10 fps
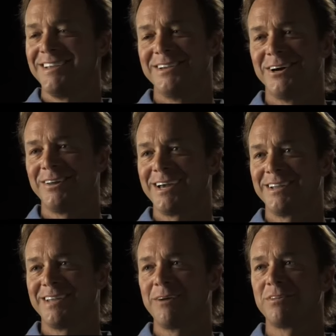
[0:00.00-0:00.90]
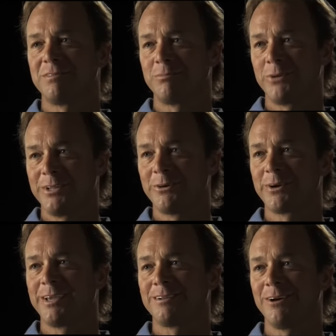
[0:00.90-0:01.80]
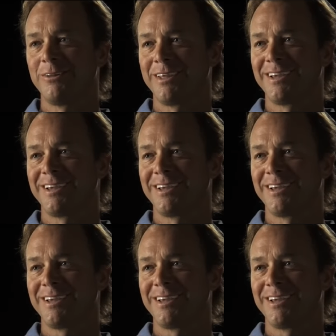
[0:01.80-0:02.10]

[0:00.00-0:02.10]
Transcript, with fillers: No, that that was some pretty dorky clothing.